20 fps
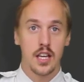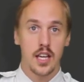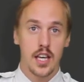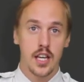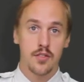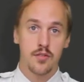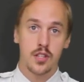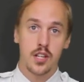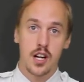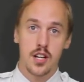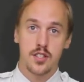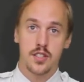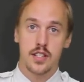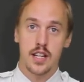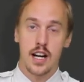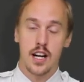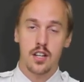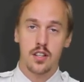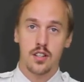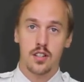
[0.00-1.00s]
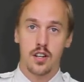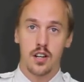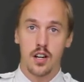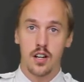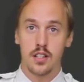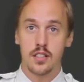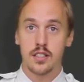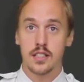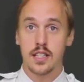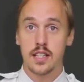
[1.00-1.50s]
In regards to
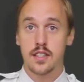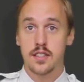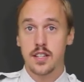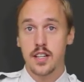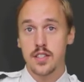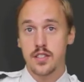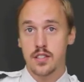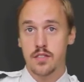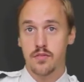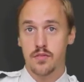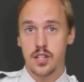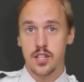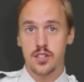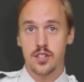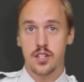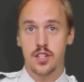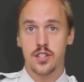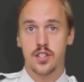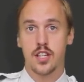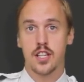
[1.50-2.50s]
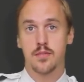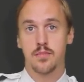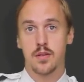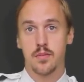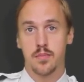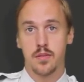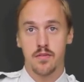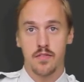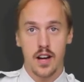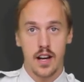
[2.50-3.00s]
alcohol, extensive research has
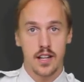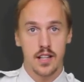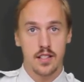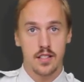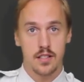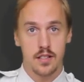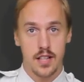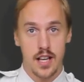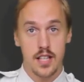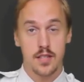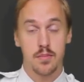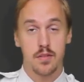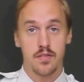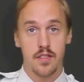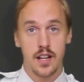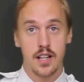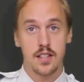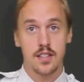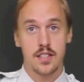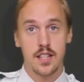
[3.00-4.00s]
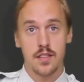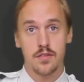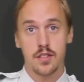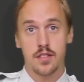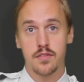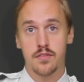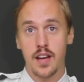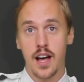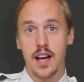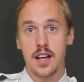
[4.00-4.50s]
been provided has provided several
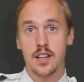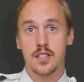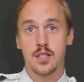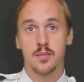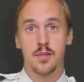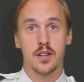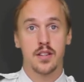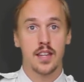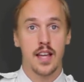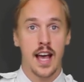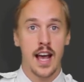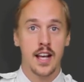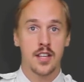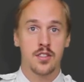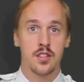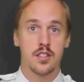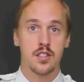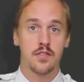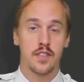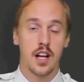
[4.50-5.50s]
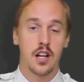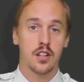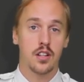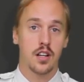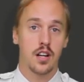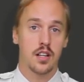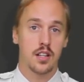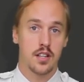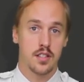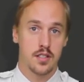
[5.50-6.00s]
facts about the hazards of
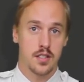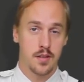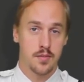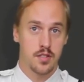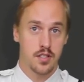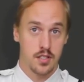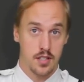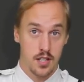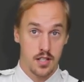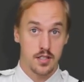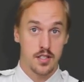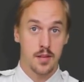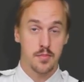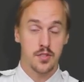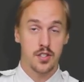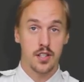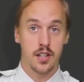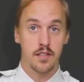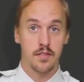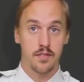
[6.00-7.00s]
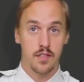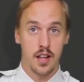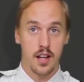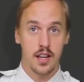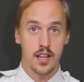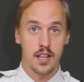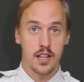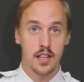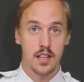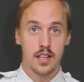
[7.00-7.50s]
alcohol consum consumption and
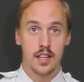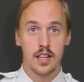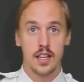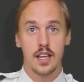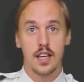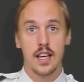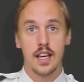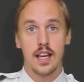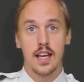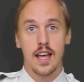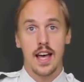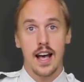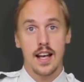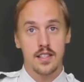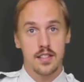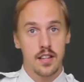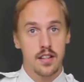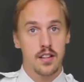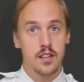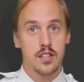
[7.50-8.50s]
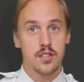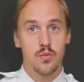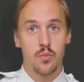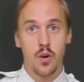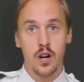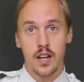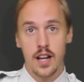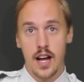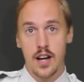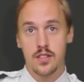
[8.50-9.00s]
flying. As little as
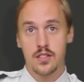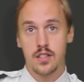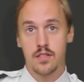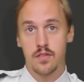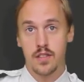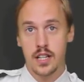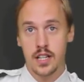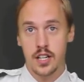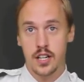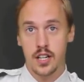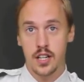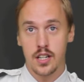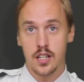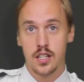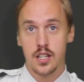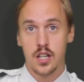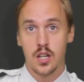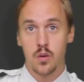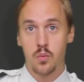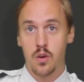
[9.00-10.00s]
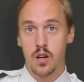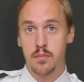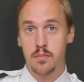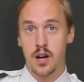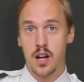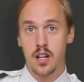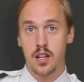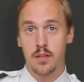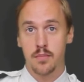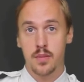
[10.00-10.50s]
one ounce of liquor, one
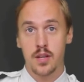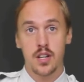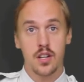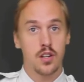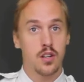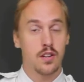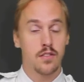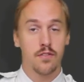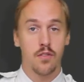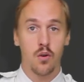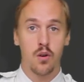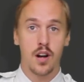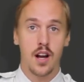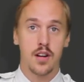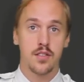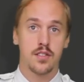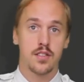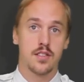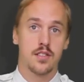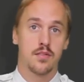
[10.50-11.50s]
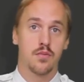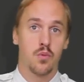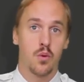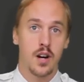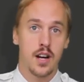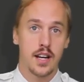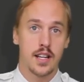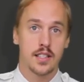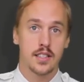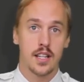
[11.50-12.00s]
bottle of beer, or four ounces of
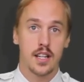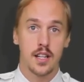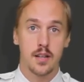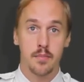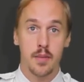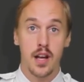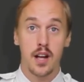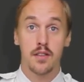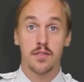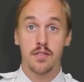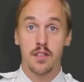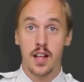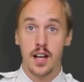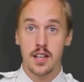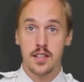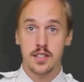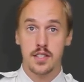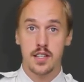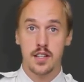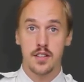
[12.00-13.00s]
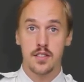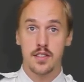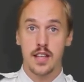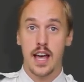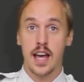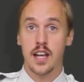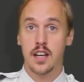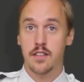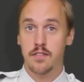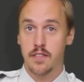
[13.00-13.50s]
wine can impair flying skills
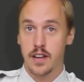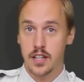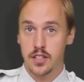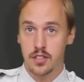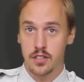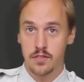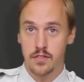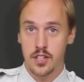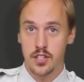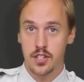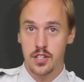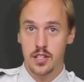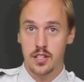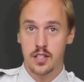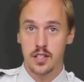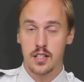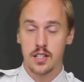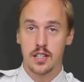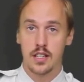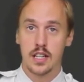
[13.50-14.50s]
and affect your vision.